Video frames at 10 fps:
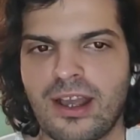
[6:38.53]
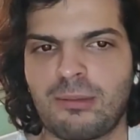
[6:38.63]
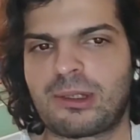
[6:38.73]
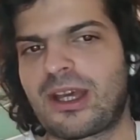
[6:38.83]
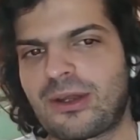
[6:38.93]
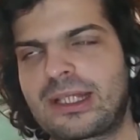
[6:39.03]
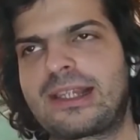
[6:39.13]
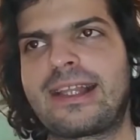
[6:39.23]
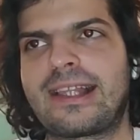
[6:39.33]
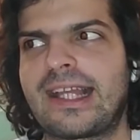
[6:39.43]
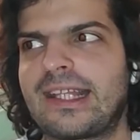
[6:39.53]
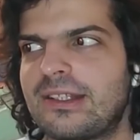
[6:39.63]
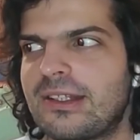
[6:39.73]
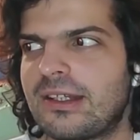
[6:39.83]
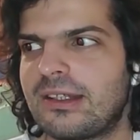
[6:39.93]
But currently, like
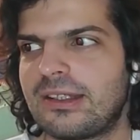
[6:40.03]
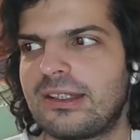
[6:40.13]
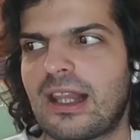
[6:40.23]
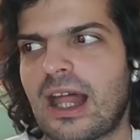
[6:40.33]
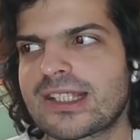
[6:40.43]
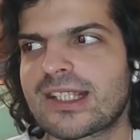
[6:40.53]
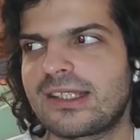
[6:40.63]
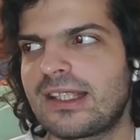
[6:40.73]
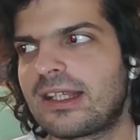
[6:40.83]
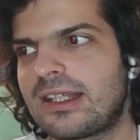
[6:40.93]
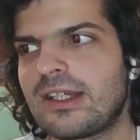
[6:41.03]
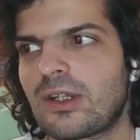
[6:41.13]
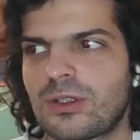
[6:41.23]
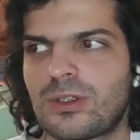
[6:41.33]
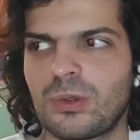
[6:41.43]
in the last I think year
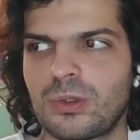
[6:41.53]
or two,